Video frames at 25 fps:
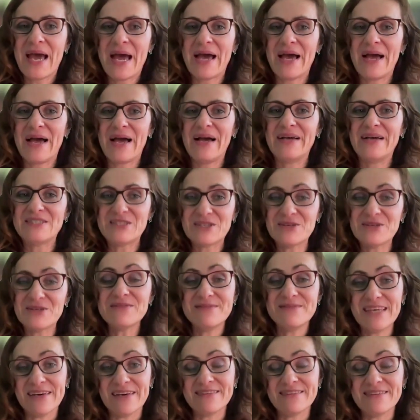
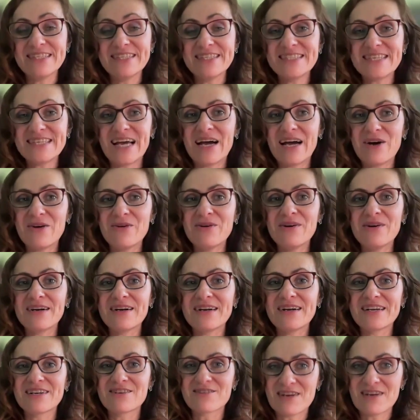This is how
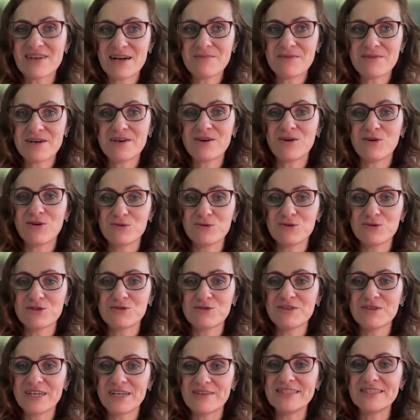grammar
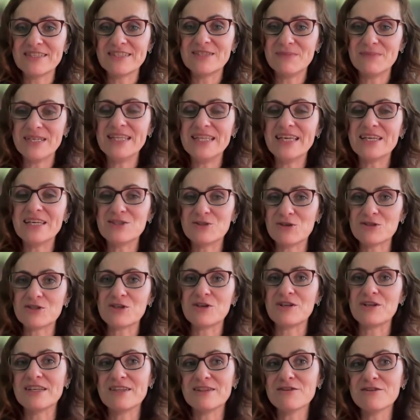also carries meaning, not
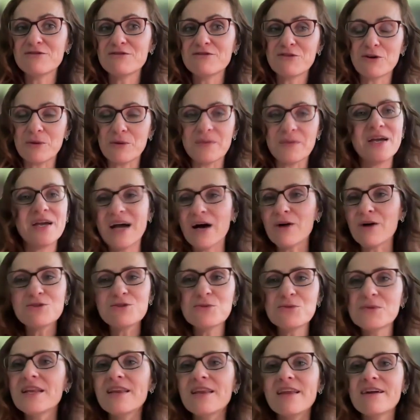only the form. How
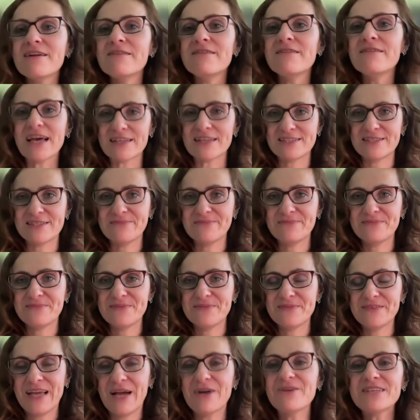do we learn that?
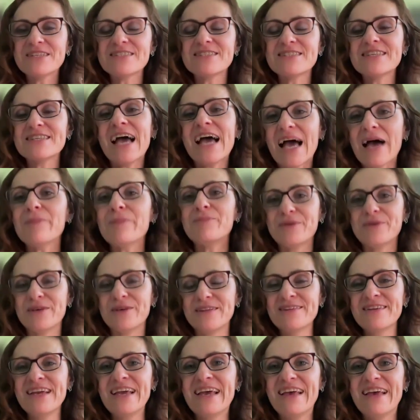How does it
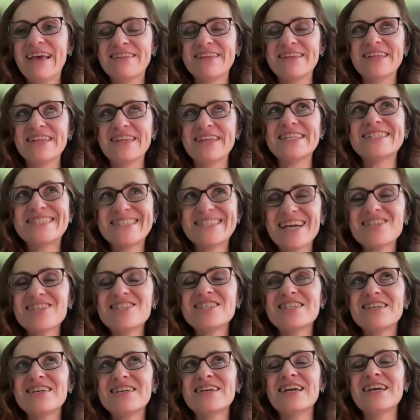happen that
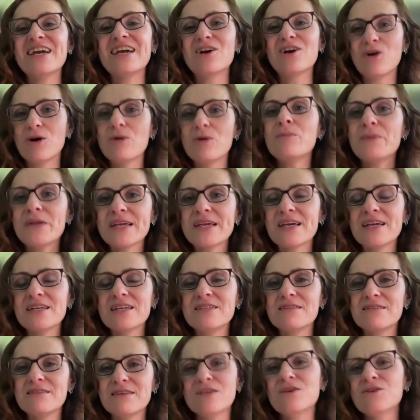such a
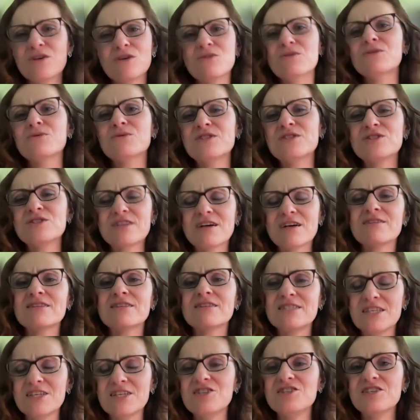complicated thing, you know, you
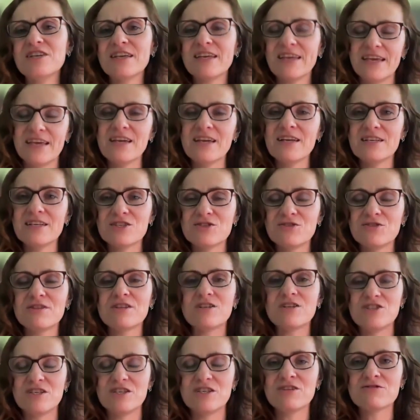start teaching English to
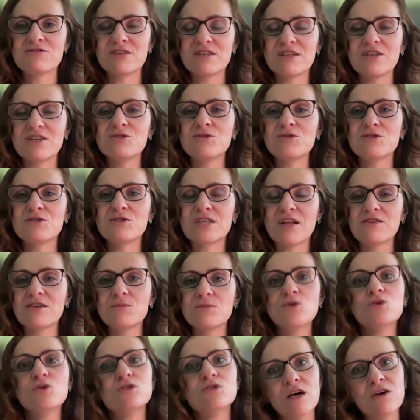the children and you tell
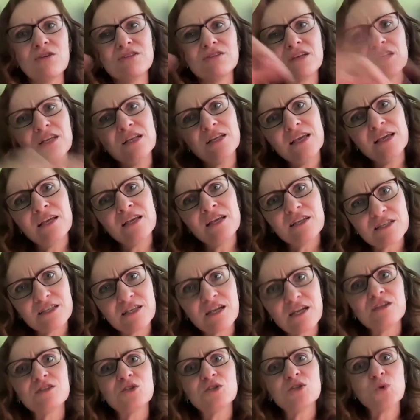them, you know that in English
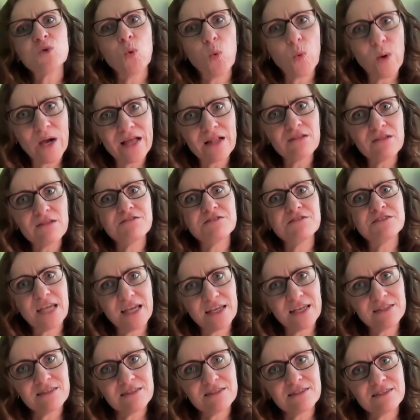there are 12
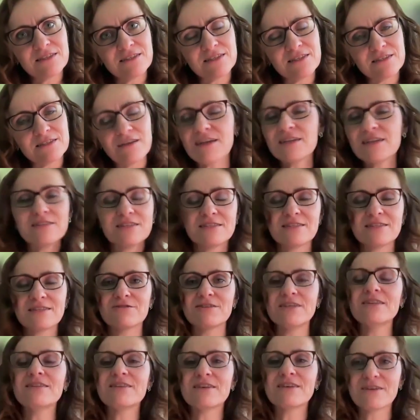tenses. I
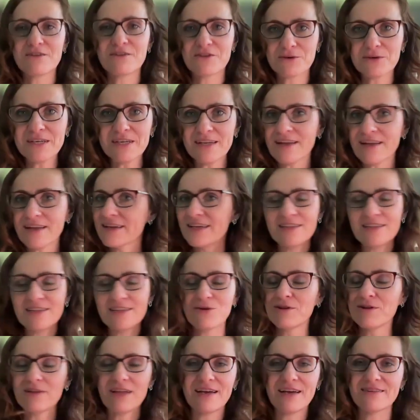disagree, there are 3, like in
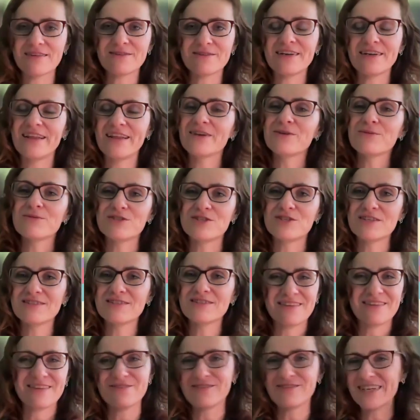all other languages,
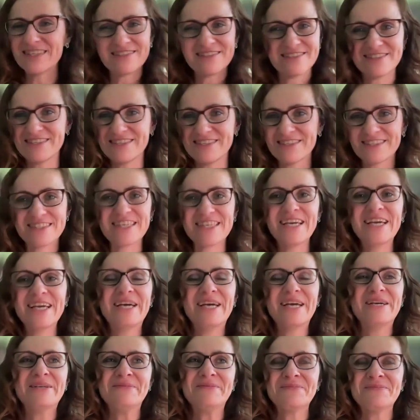and the rest is just
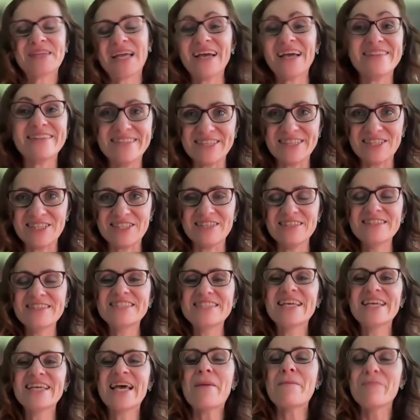
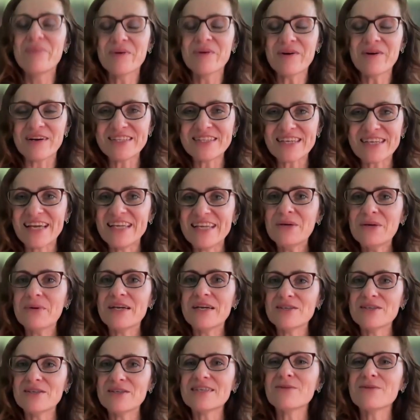additions. But
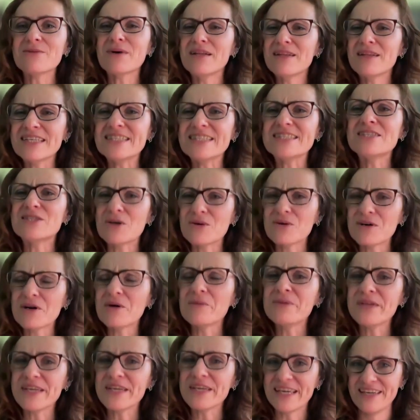anyway, you say, well, it's so
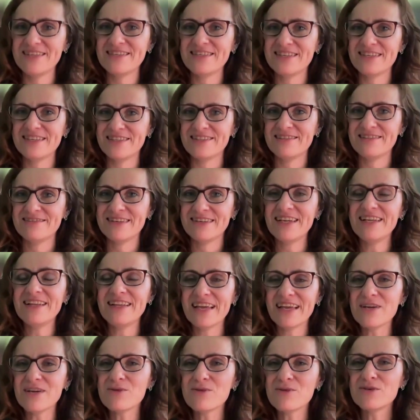complicated, right?
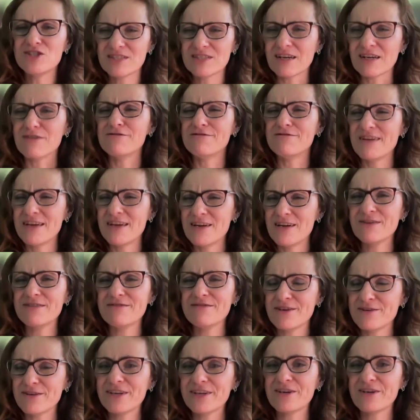Languages are very,
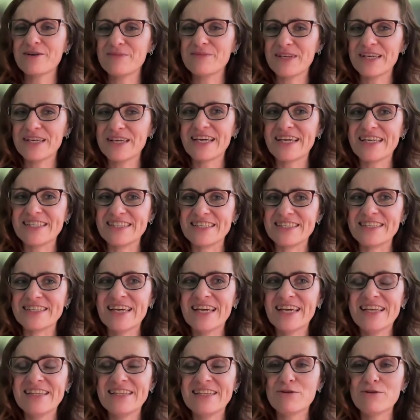very complicated.
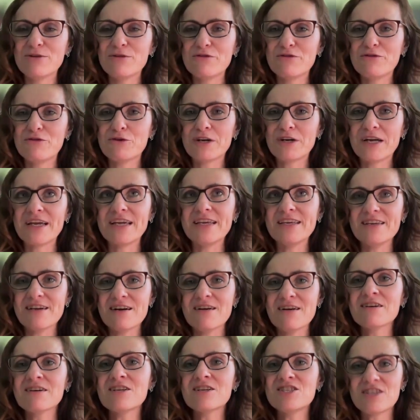Now, for a
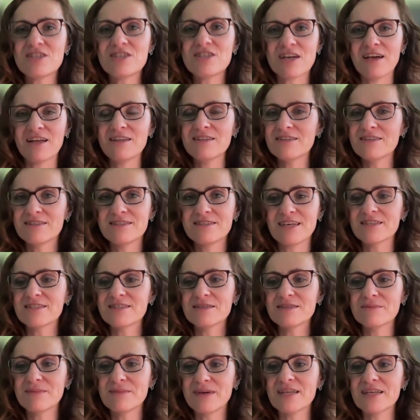young child, it
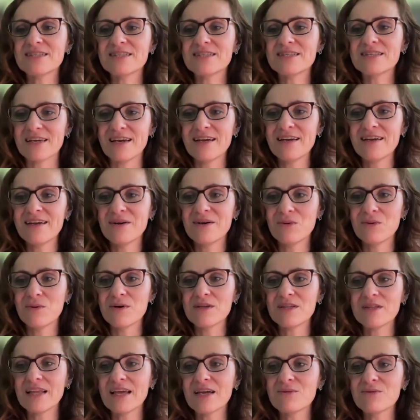doesn't matter
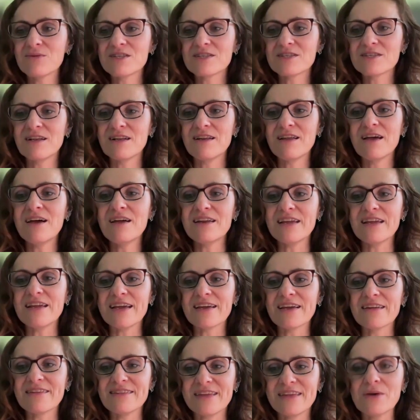what language they're
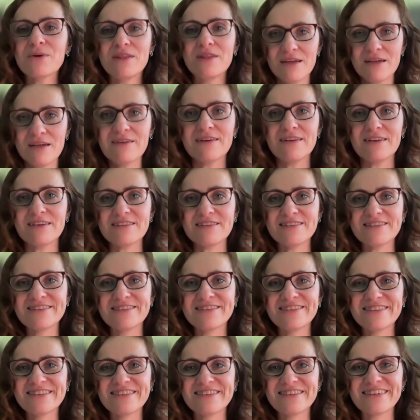learning, they will learn it.
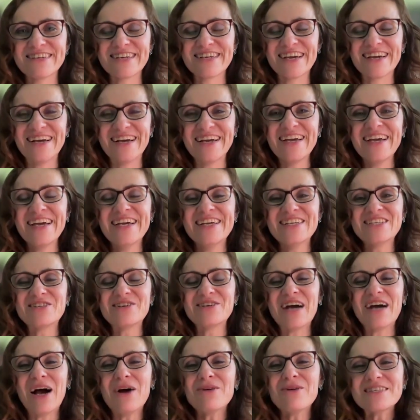Okay,
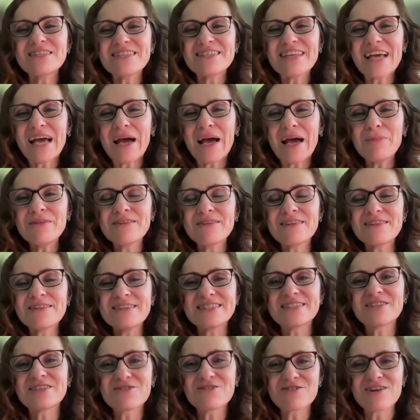so how does it happen that
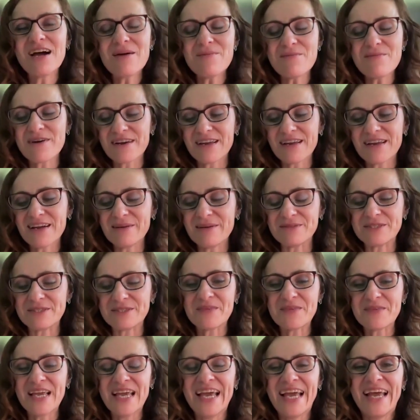this grammar comes?